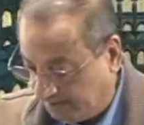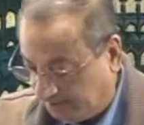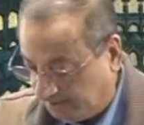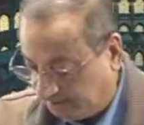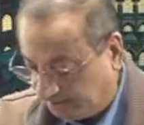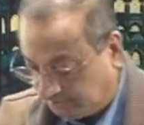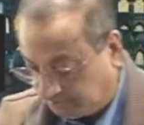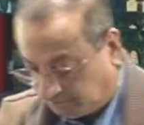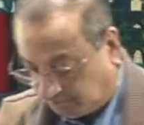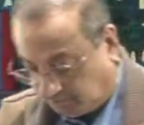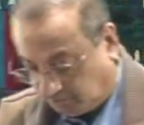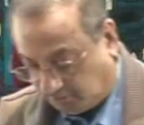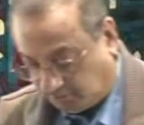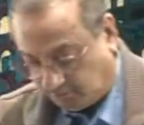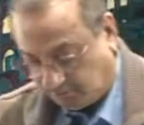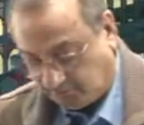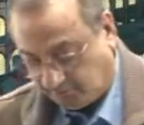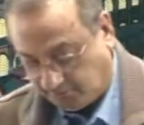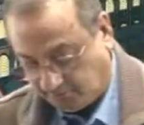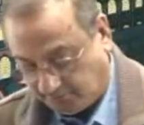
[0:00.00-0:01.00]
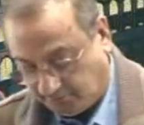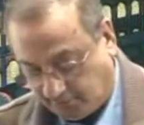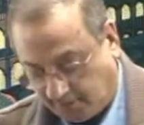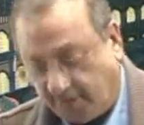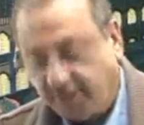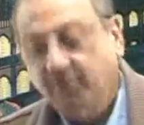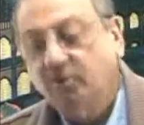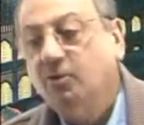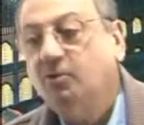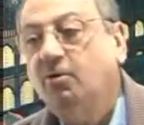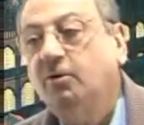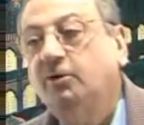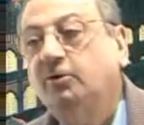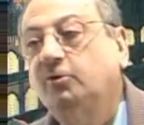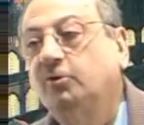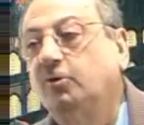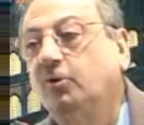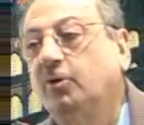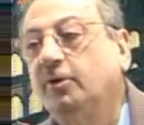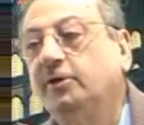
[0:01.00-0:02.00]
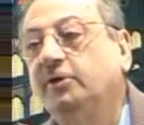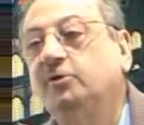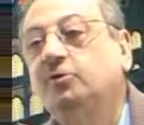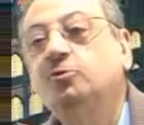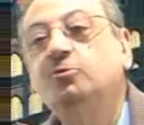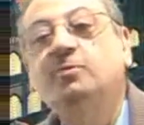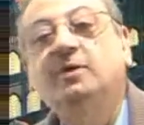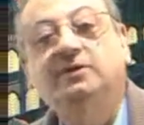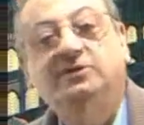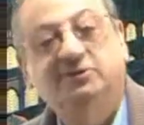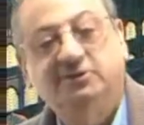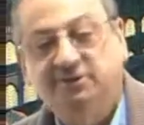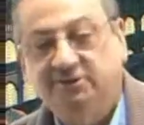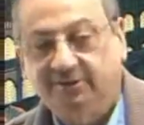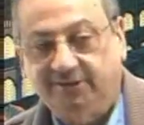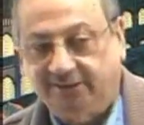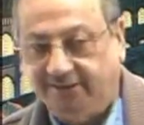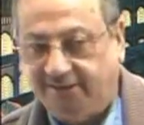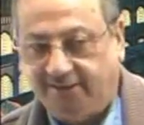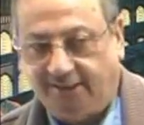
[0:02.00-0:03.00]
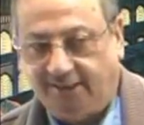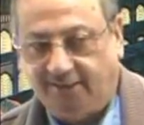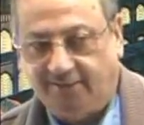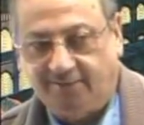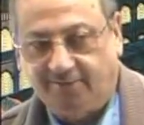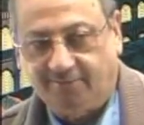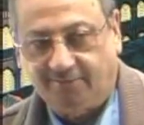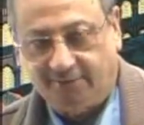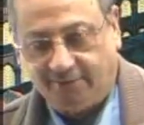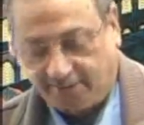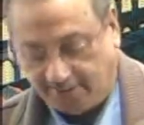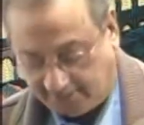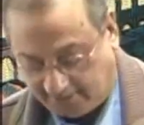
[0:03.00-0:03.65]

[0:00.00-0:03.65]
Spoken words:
So I don't want to go in too much detail, brother.